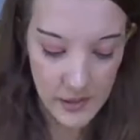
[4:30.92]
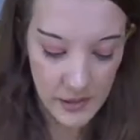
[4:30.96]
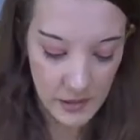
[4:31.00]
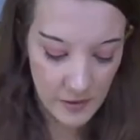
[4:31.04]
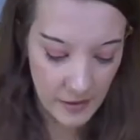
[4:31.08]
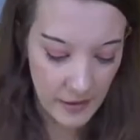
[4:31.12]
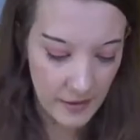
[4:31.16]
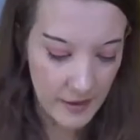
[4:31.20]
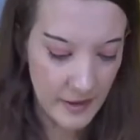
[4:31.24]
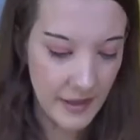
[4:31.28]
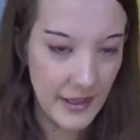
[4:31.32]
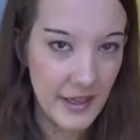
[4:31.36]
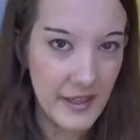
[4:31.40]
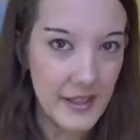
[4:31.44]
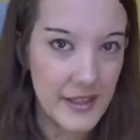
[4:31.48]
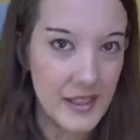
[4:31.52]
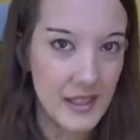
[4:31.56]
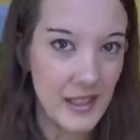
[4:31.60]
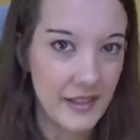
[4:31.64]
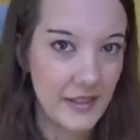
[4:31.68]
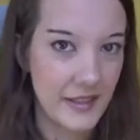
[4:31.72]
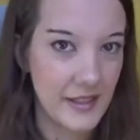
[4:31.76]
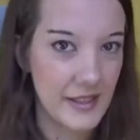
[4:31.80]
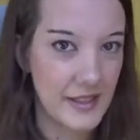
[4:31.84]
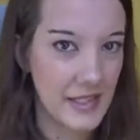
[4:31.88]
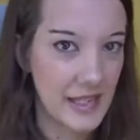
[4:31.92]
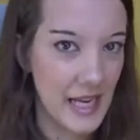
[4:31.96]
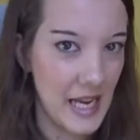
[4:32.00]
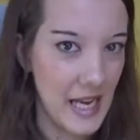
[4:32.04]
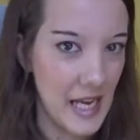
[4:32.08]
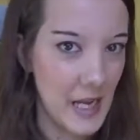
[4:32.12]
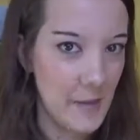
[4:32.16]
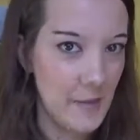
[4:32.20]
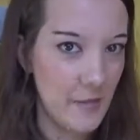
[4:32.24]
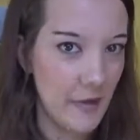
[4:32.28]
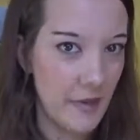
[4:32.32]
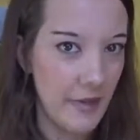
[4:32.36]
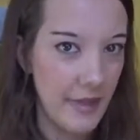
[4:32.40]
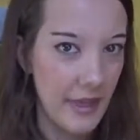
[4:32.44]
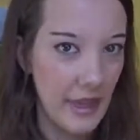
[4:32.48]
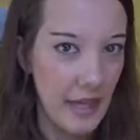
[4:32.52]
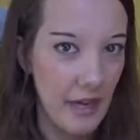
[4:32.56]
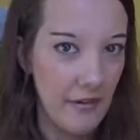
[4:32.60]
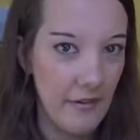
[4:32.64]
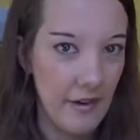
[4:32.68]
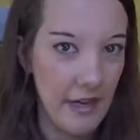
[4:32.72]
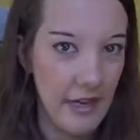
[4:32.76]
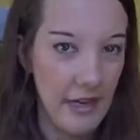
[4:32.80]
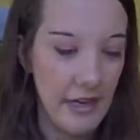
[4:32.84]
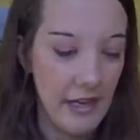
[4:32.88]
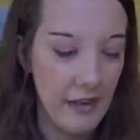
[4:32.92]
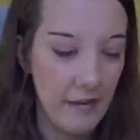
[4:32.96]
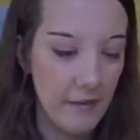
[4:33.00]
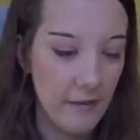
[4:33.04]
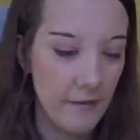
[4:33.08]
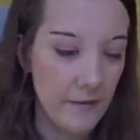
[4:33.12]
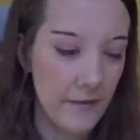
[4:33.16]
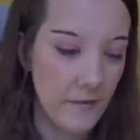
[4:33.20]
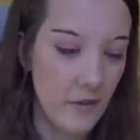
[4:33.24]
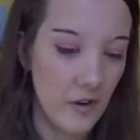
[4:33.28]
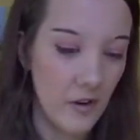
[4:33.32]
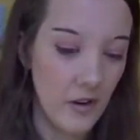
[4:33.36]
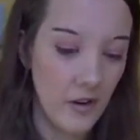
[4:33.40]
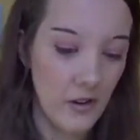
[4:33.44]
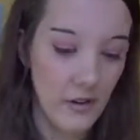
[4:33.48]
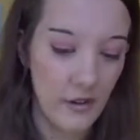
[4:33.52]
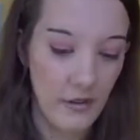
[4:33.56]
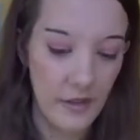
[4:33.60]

So I think it's like the same theory for